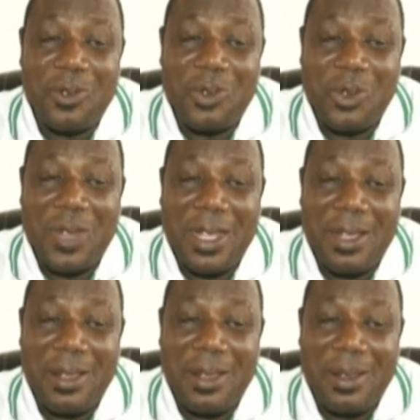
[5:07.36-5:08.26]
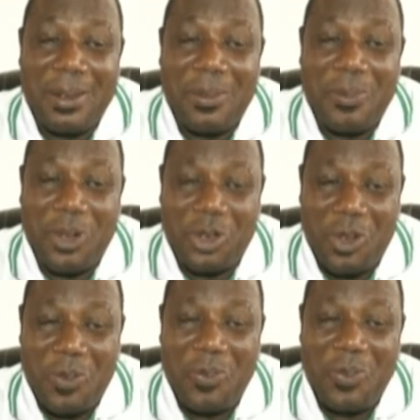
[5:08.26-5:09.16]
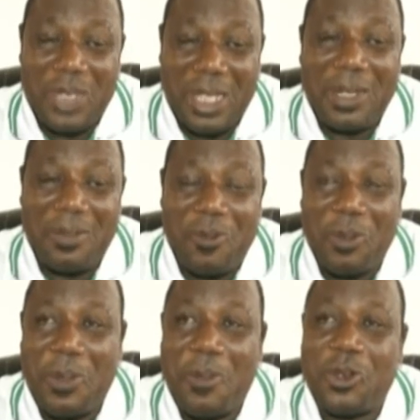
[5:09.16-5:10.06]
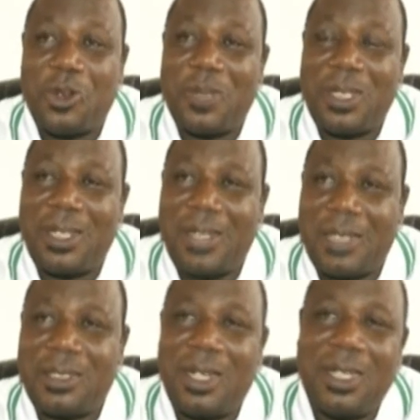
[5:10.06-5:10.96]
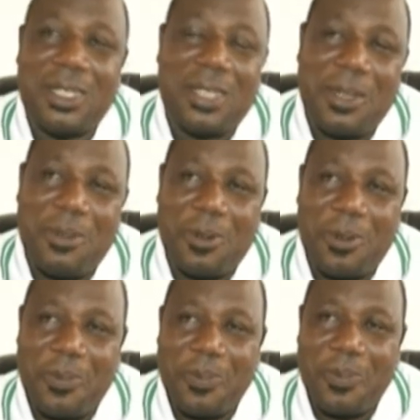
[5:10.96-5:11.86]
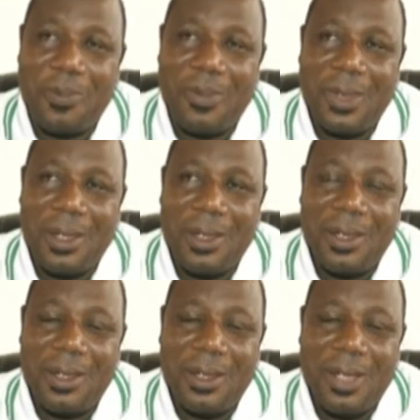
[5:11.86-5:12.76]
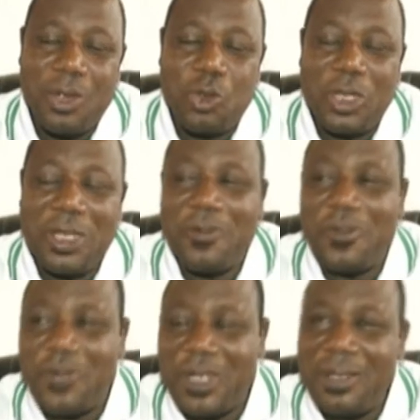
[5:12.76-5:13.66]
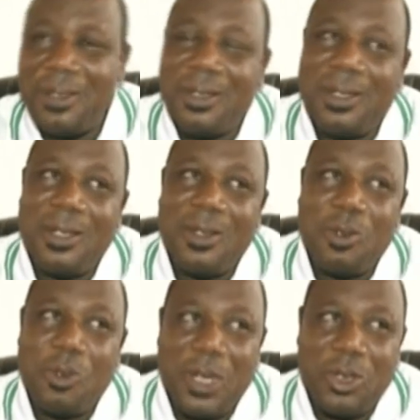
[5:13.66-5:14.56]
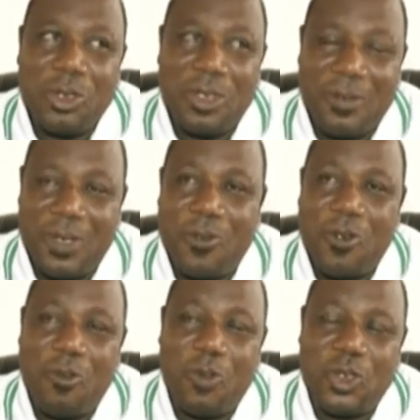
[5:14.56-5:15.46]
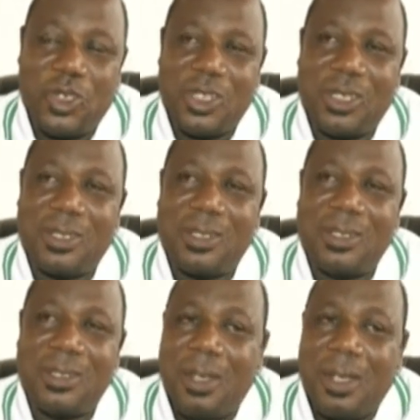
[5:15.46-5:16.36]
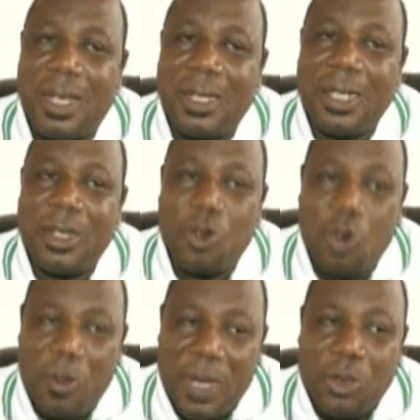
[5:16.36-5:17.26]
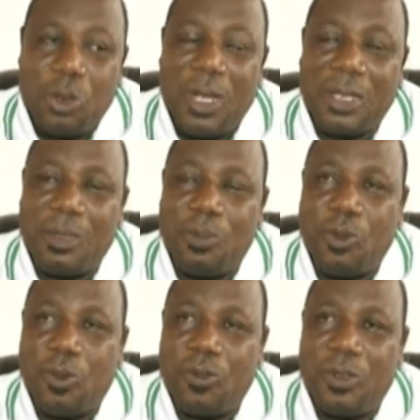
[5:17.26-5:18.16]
we were bottom, second from the bottom in the National League table. And 2015, we went to 74th position. And the enrollment has improved.